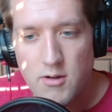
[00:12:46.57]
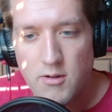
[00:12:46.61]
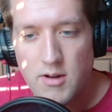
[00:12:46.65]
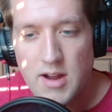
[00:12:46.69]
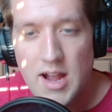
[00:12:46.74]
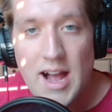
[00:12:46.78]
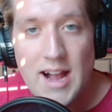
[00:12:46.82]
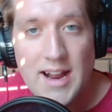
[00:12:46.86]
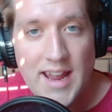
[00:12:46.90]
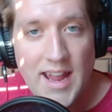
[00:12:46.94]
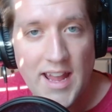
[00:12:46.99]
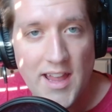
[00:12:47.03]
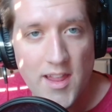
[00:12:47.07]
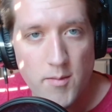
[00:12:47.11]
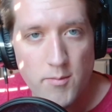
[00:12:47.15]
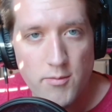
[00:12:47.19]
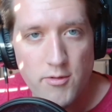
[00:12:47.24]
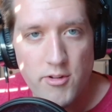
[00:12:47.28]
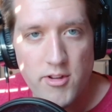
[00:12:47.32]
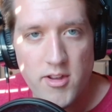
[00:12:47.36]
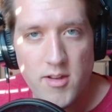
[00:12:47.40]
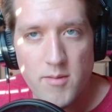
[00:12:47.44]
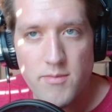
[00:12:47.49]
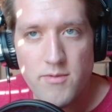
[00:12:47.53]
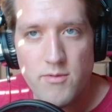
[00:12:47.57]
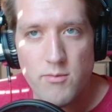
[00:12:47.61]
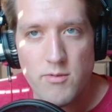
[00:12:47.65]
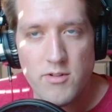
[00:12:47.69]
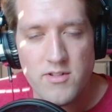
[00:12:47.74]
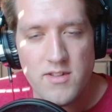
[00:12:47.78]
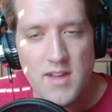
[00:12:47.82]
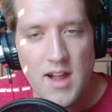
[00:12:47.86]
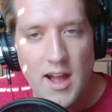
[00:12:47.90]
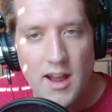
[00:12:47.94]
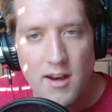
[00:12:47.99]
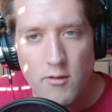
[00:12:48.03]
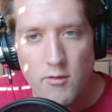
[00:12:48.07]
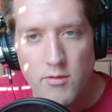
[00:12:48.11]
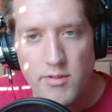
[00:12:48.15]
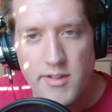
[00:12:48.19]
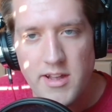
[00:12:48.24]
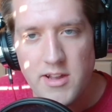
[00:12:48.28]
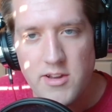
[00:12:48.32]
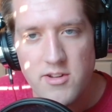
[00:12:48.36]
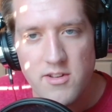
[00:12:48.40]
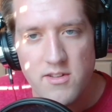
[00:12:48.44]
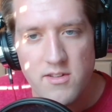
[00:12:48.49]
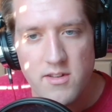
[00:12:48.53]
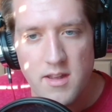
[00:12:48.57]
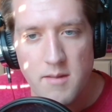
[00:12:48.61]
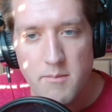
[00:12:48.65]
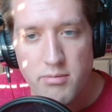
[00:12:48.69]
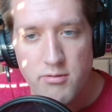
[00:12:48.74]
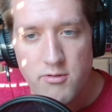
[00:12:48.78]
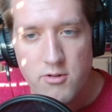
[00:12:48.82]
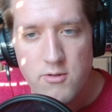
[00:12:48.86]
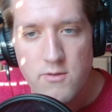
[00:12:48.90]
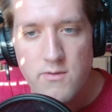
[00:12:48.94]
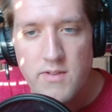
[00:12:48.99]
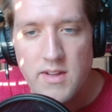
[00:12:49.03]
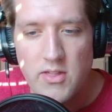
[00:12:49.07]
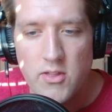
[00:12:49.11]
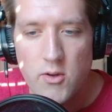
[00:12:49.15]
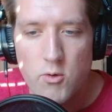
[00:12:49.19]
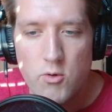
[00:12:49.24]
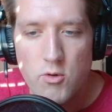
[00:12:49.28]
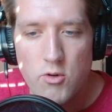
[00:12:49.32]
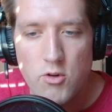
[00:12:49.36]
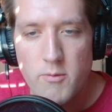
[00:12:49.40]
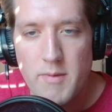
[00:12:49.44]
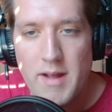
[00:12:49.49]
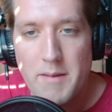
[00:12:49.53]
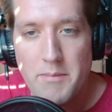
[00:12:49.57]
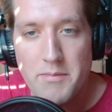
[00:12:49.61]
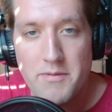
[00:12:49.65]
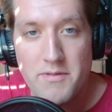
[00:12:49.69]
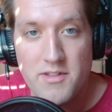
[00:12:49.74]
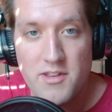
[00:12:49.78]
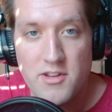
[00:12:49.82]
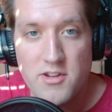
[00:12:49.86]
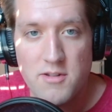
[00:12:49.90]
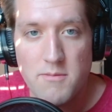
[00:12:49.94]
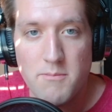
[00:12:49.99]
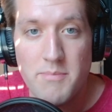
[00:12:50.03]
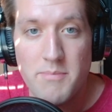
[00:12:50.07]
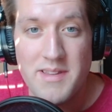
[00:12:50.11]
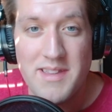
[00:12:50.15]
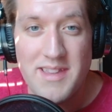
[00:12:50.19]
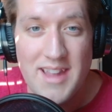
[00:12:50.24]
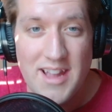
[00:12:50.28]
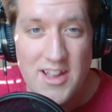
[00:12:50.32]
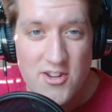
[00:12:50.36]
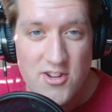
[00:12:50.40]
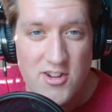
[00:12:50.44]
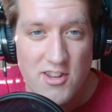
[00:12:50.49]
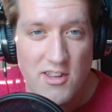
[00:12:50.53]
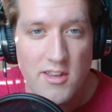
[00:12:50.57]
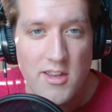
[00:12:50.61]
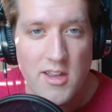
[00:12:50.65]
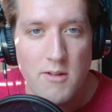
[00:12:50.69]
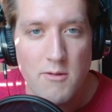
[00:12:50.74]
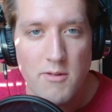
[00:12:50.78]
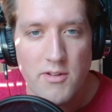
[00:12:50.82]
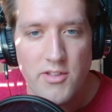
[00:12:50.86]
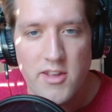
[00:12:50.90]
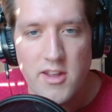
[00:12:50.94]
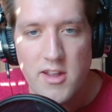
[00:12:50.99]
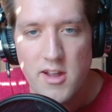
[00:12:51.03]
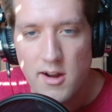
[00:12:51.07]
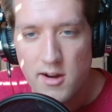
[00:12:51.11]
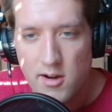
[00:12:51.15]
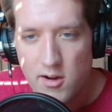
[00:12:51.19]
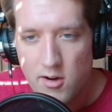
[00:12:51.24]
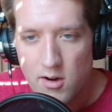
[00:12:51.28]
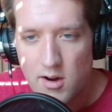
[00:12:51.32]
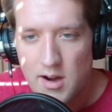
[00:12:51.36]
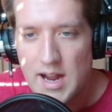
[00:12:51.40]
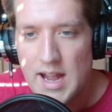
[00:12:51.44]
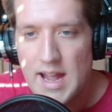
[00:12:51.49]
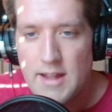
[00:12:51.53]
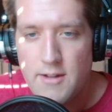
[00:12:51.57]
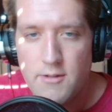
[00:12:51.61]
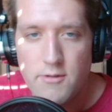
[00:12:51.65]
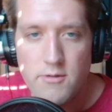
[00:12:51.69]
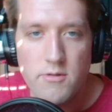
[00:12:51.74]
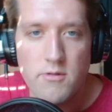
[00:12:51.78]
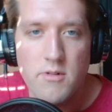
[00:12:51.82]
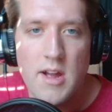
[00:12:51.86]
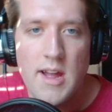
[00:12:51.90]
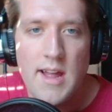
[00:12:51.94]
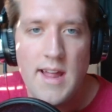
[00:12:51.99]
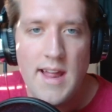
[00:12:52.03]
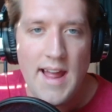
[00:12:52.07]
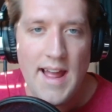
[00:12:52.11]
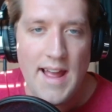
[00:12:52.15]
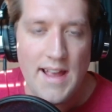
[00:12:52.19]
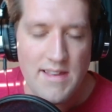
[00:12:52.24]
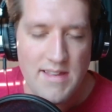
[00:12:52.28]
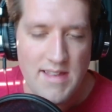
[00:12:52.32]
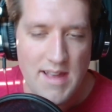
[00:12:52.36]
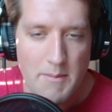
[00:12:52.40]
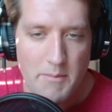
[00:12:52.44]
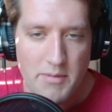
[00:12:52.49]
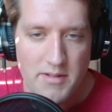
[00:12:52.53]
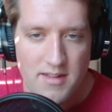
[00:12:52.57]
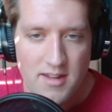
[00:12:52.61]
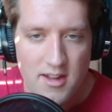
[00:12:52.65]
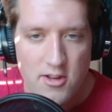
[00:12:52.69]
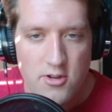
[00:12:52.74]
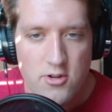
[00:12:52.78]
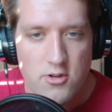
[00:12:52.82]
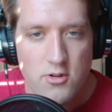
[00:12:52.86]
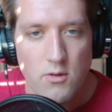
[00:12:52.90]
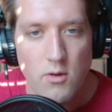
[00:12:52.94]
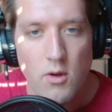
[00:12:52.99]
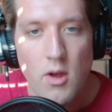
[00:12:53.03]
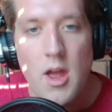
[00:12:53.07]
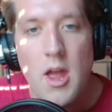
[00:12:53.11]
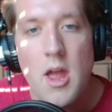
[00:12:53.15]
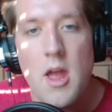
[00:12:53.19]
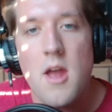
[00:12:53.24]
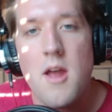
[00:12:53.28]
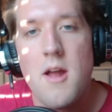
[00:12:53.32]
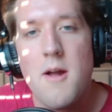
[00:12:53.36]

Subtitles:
got Caleb Williams was not only just improving the quarterback position potentially with a younger guy who has that potential,